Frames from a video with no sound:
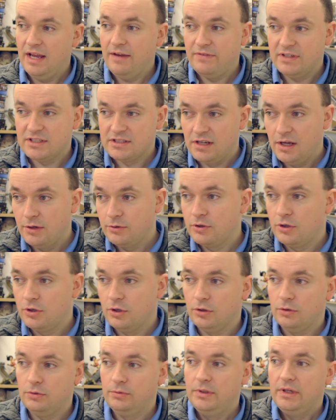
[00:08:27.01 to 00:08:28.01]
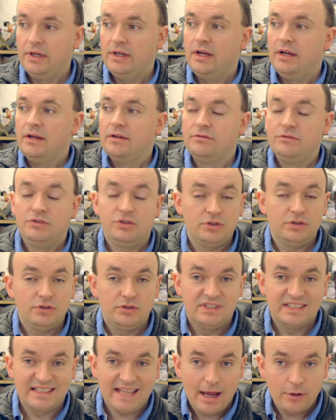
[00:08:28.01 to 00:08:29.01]
If it's local,
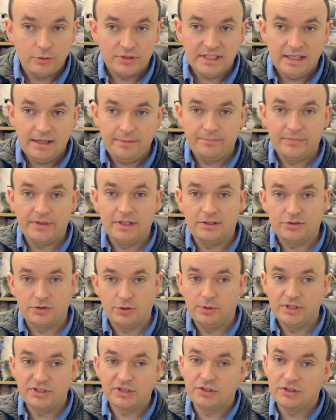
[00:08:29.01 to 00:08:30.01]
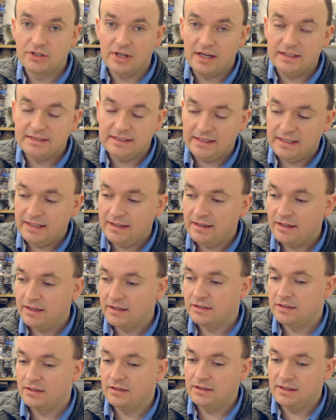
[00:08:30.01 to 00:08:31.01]
scout it. That's always a good idea.
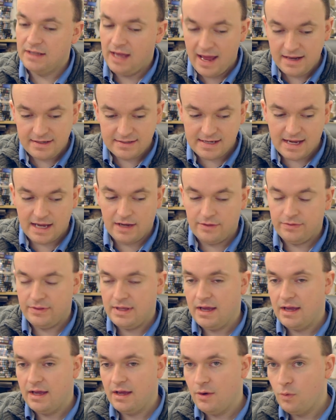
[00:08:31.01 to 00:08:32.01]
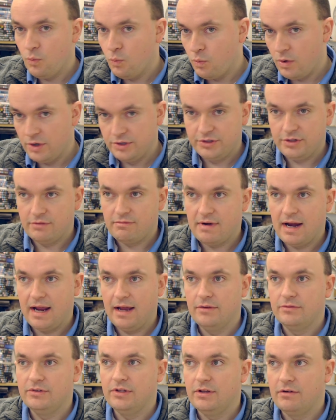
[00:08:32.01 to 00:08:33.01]
Head down there, wander
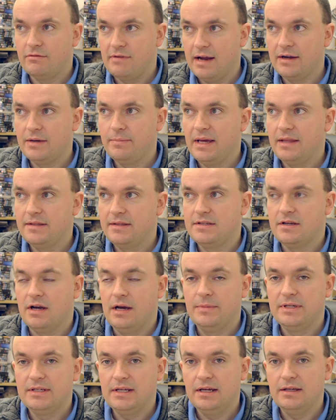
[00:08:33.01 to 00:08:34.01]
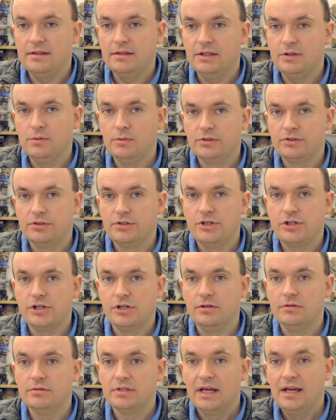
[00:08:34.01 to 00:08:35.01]
around about the time of day that you want to
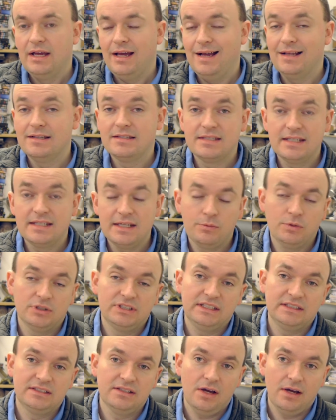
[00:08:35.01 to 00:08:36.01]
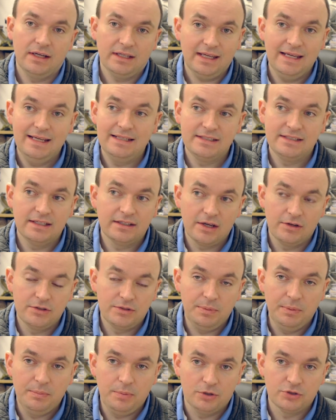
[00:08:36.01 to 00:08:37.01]
shoot, and see what it's like. Is it going
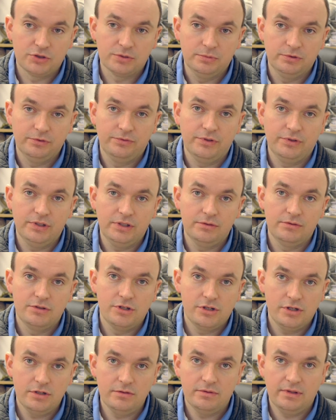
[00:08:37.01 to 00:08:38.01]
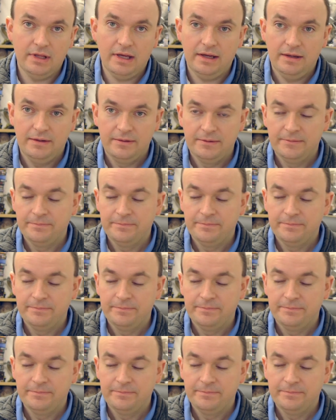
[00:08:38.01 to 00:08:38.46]
to be possible for you to shoot there?